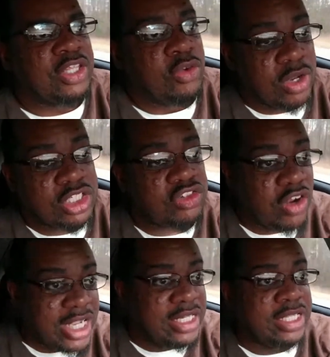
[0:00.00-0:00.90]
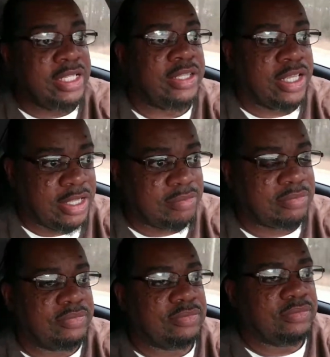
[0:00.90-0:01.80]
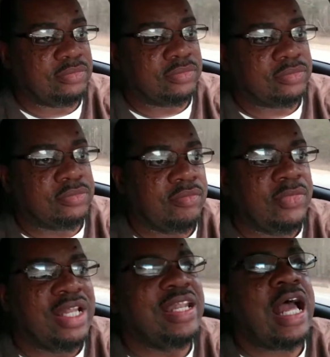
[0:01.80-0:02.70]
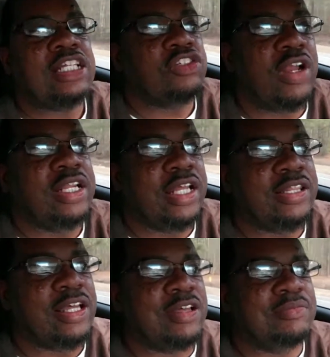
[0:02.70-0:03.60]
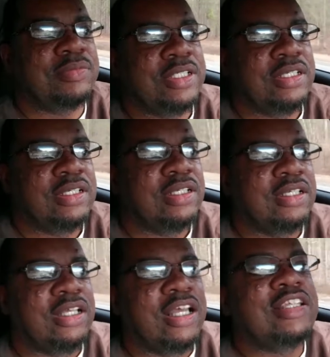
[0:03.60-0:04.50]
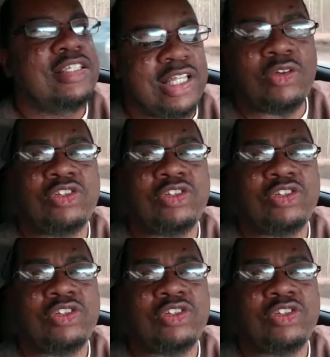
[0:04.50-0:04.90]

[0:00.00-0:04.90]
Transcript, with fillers: you are training them not training them is still